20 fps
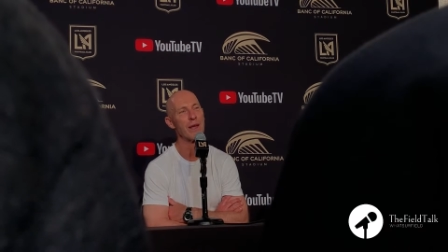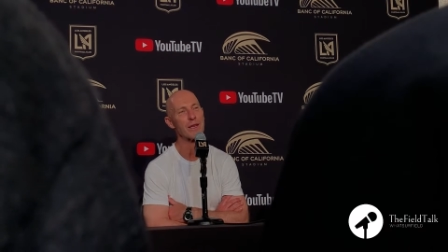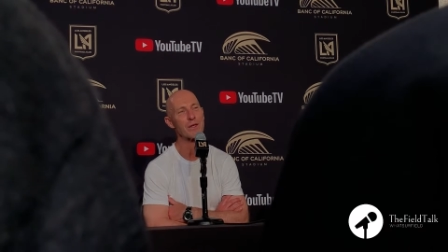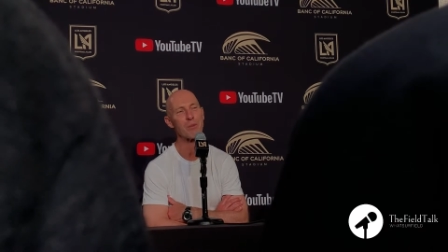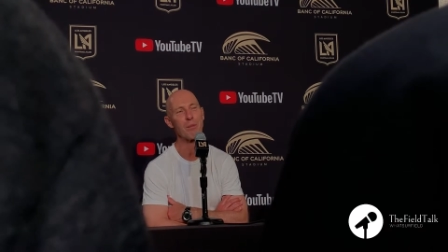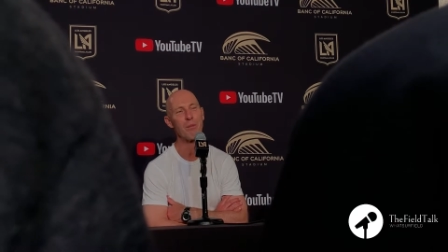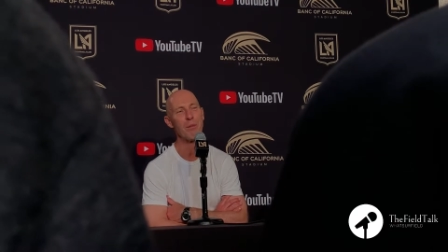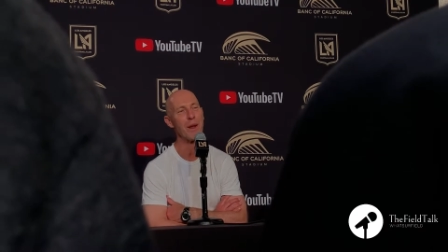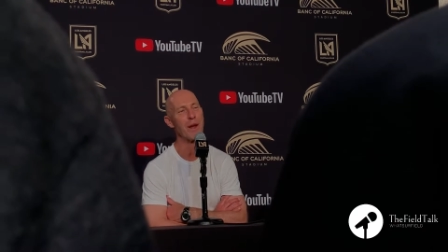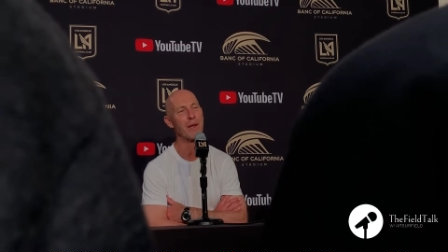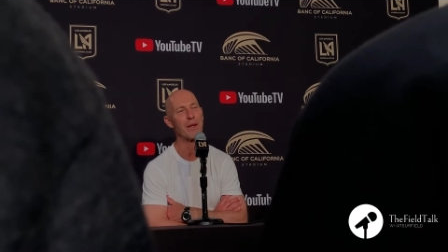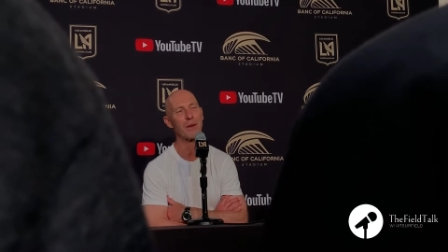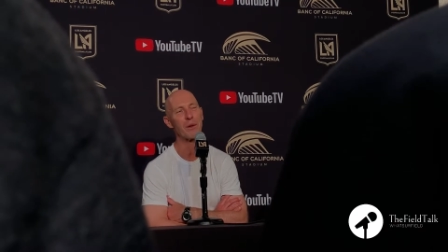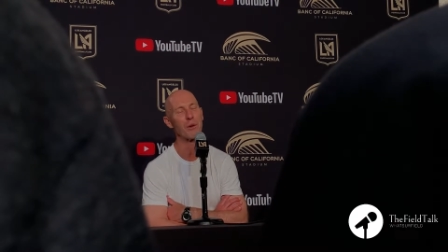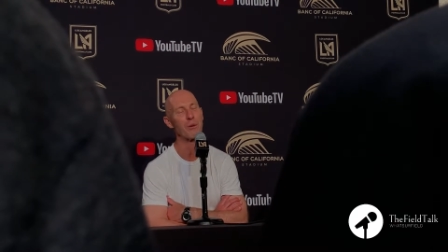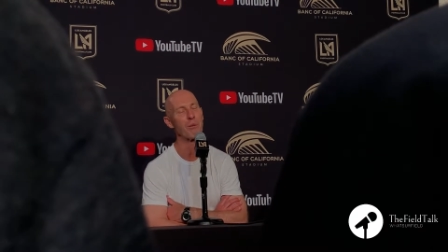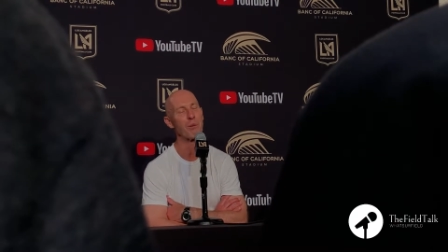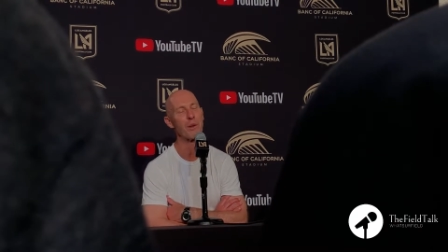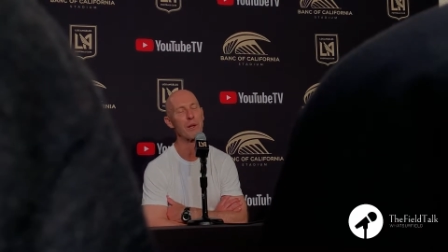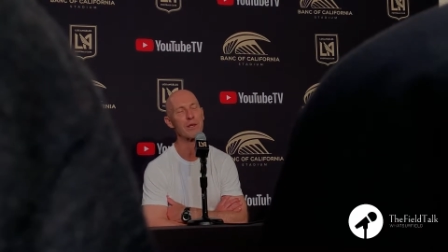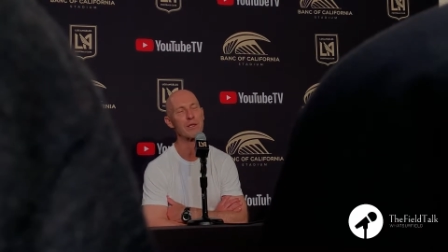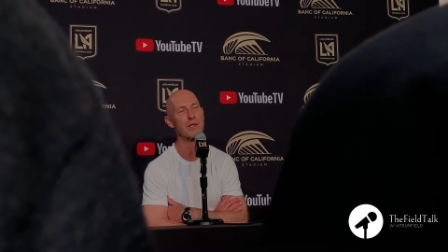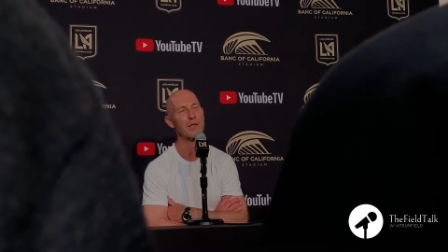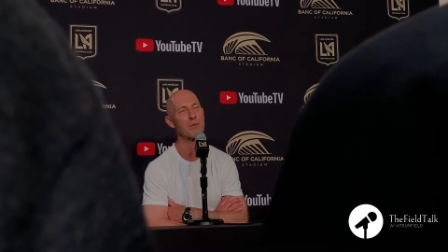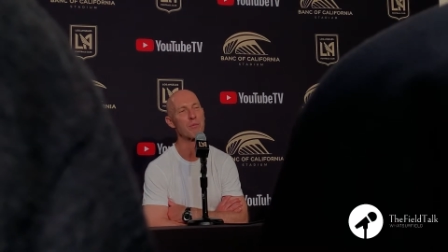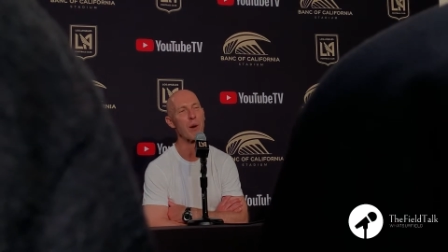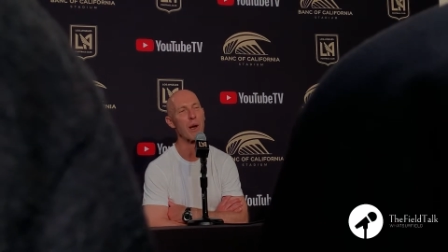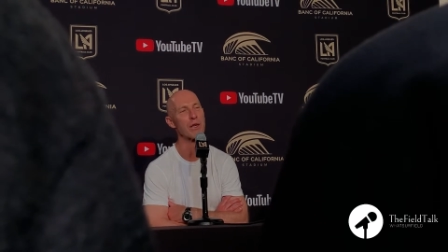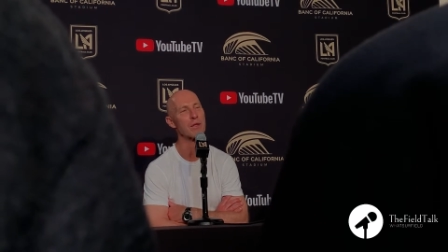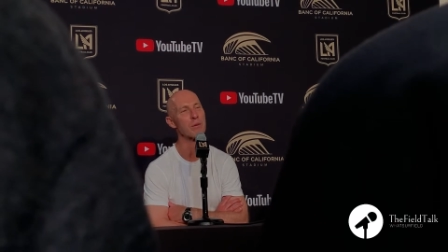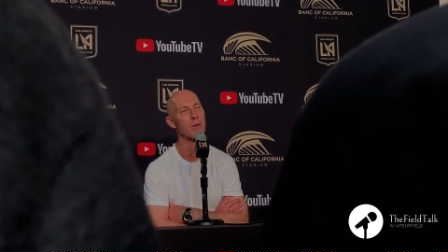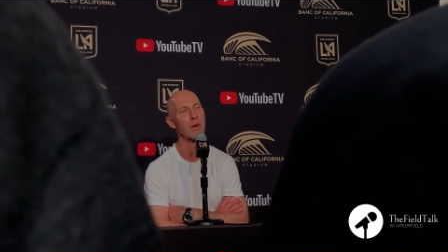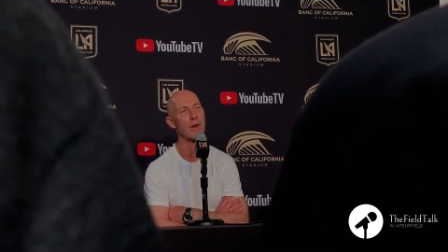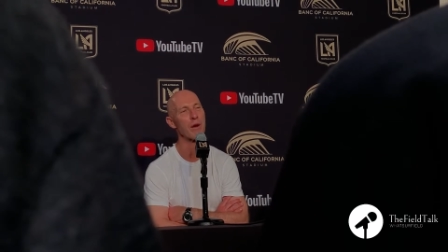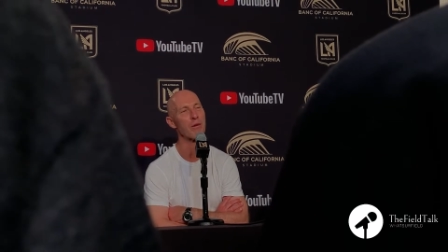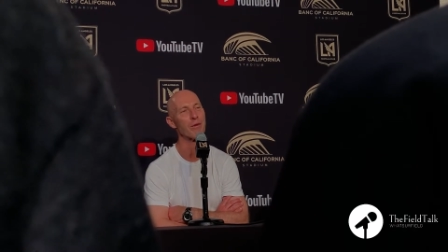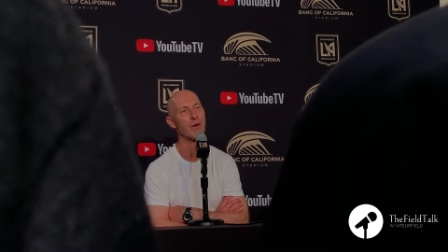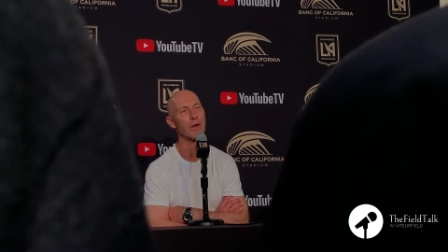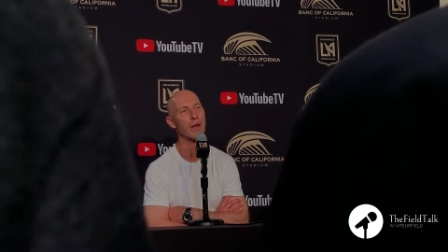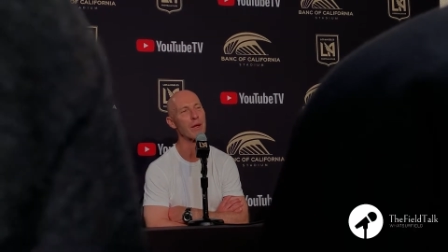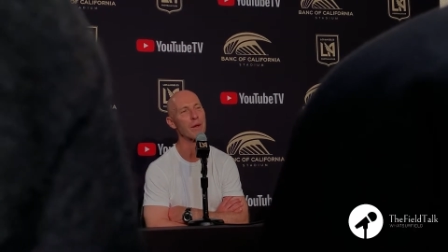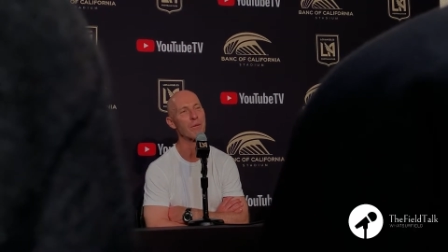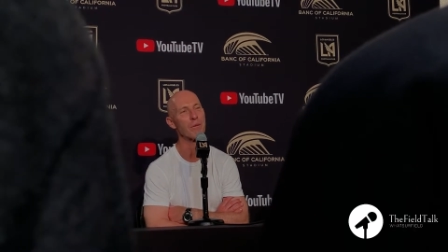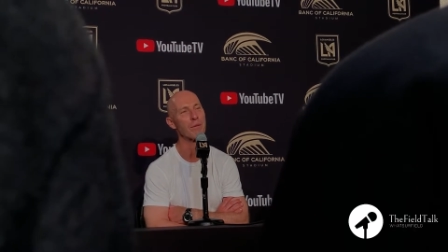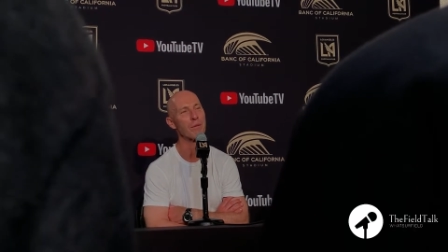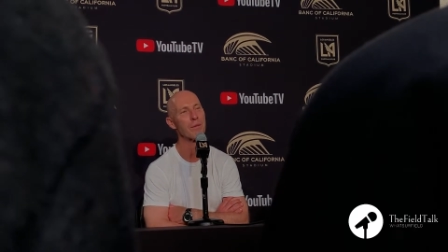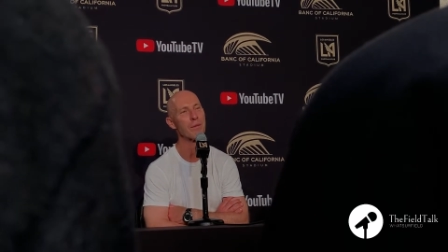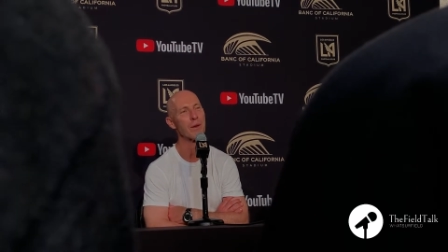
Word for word: as many good plays as possible every game.